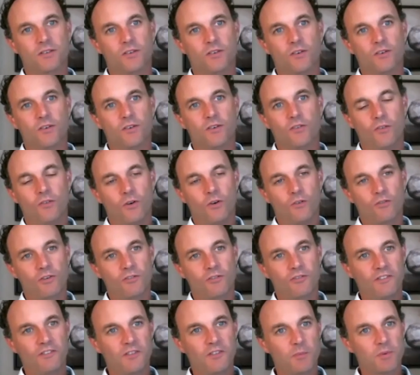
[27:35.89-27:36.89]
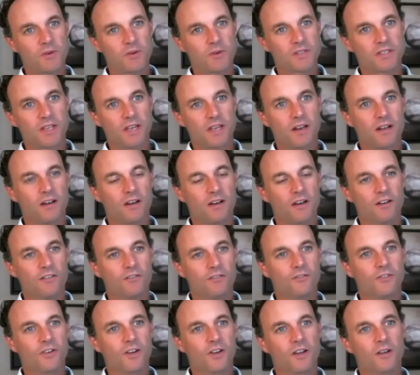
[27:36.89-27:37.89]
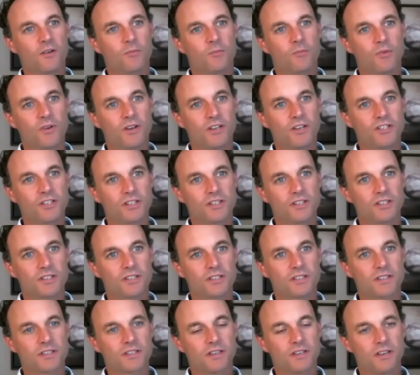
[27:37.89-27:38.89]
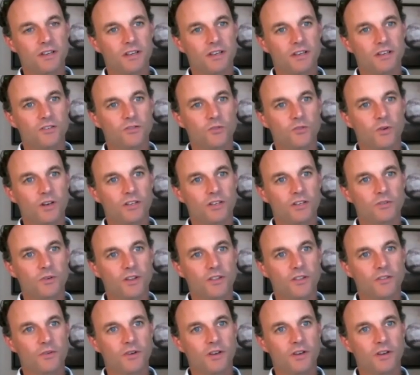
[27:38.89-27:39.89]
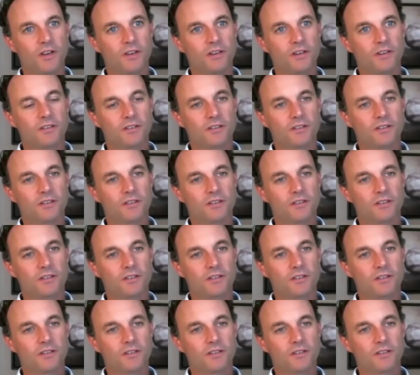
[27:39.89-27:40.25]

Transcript: So over 50% of breaches in 2023